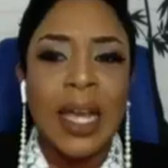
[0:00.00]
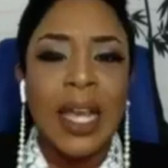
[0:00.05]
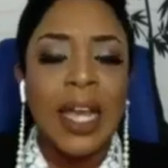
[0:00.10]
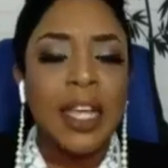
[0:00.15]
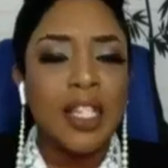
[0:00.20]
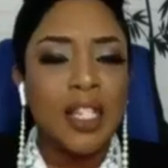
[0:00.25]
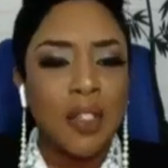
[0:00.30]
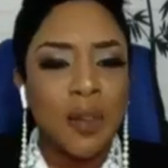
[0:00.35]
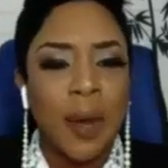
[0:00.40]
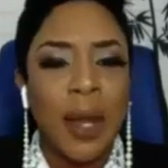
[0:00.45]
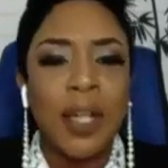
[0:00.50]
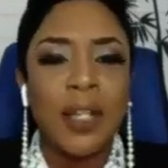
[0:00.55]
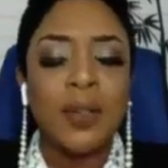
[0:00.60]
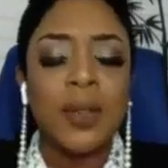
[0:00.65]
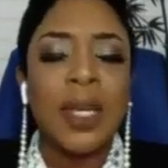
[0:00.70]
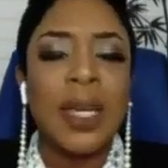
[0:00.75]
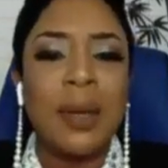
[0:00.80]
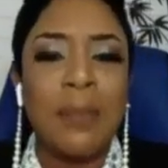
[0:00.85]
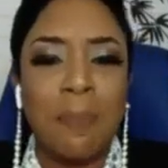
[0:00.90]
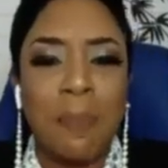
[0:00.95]
It's trying
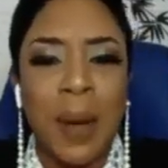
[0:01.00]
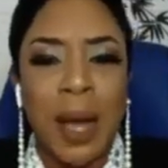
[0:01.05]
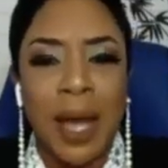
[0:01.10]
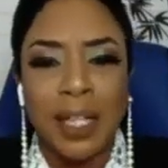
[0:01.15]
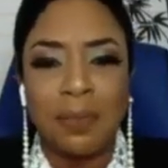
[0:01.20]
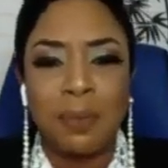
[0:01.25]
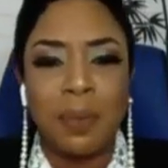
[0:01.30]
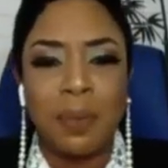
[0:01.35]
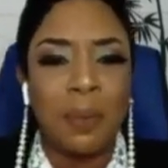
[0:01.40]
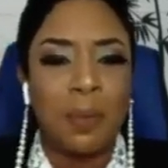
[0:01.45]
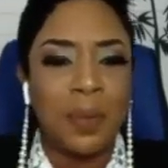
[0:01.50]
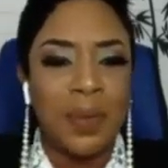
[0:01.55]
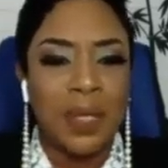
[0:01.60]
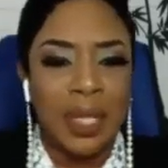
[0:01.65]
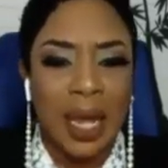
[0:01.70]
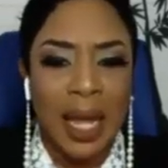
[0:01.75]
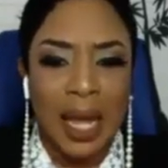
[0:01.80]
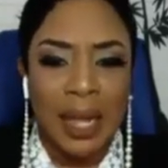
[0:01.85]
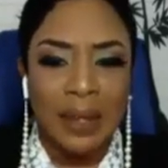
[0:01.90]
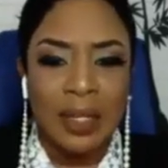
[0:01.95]
to impact people's
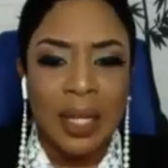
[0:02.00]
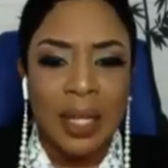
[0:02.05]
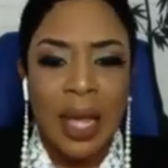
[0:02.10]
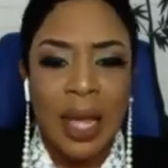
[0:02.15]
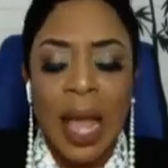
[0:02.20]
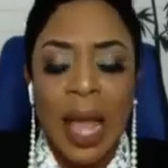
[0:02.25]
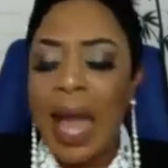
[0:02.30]
lives.